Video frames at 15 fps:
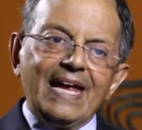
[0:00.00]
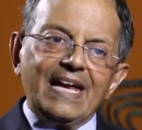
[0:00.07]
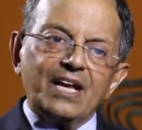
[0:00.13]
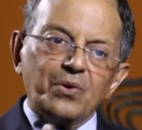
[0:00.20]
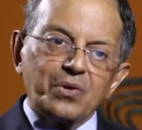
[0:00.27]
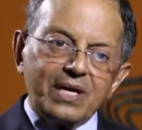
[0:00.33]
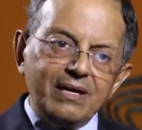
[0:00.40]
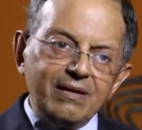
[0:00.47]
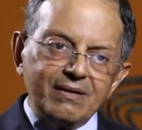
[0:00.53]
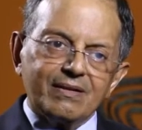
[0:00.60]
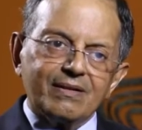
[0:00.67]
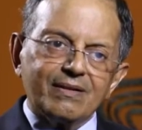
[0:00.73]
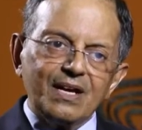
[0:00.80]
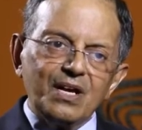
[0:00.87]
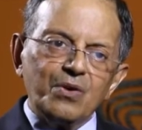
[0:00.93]
Now here,
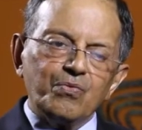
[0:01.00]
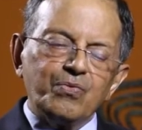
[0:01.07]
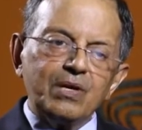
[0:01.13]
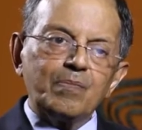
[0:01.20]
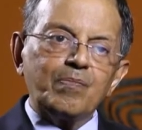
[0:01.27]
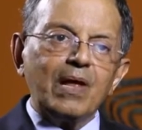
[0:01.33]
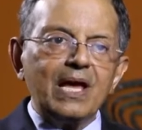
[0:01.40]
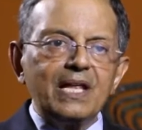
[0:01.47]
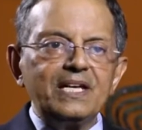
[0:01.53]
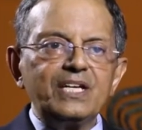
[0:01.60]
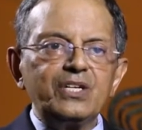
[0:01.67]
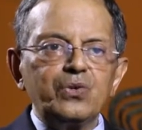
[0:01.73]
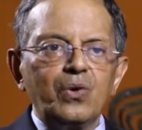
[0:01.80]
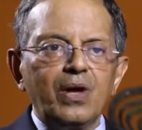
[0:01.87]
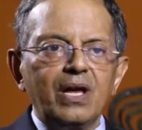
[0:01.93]
we are planning
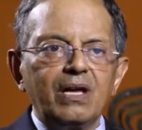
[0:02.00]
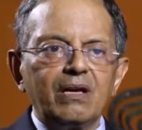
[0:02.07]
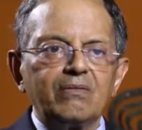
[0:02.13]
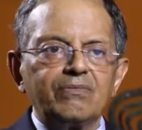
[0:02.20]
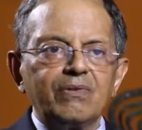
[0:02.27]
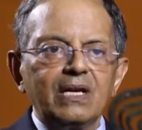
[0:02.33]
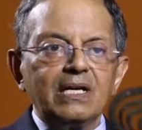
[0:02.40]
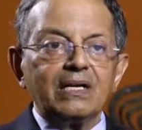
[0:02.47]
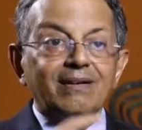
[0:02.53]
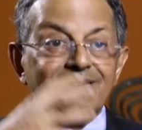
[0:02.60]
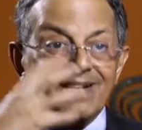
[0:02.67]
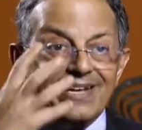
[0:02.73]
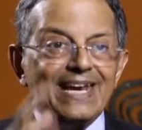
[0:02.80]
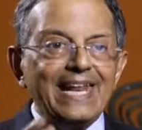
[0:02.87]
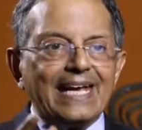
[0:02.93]
to have
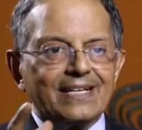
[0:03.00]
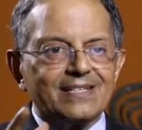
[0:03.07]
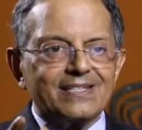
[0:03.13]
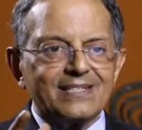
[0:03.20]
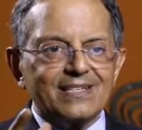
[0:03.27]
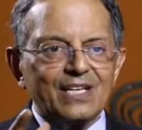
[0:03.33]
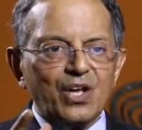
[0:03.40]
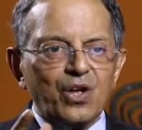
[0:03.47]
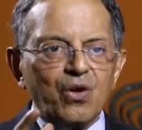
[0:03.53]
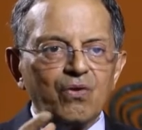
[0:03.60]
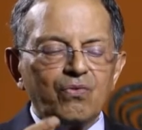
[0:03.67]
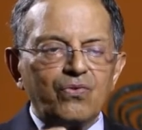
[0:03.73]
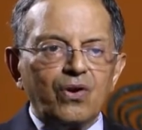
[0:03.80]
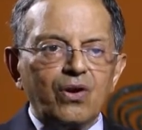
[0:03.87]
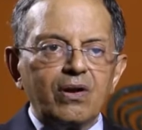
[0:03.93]
clinics
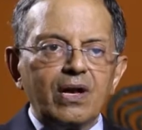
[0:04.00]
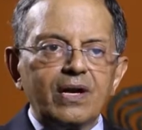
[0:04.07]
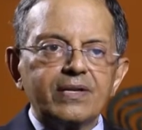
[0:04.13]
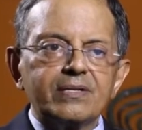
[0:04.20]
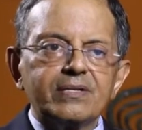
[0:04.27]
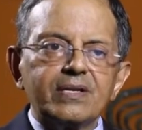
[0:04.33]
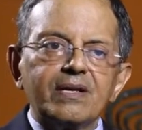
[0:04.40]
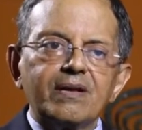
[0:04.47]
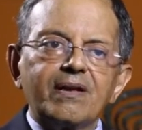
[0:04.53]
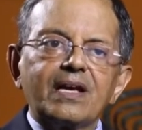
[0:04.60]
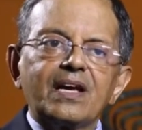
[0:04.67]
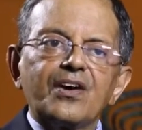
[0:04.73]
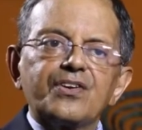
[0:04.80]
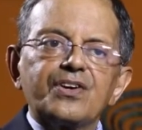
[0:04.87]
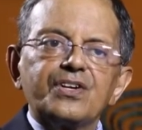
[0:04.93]
for, let us say,
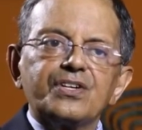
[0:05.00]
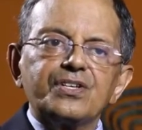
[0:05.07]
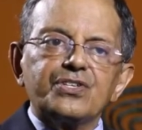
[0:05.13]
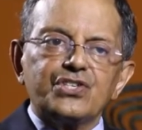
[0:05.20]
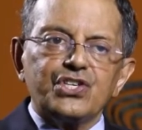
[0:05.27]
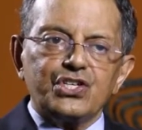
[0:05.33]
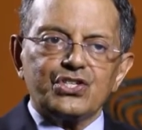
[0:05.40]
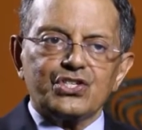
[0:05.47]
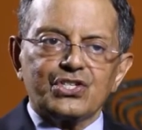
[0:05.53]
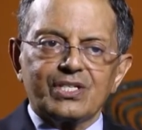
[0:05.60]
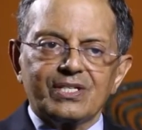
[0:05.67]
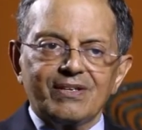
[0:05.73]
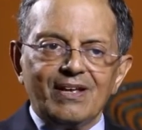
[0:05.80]
recurrent disease.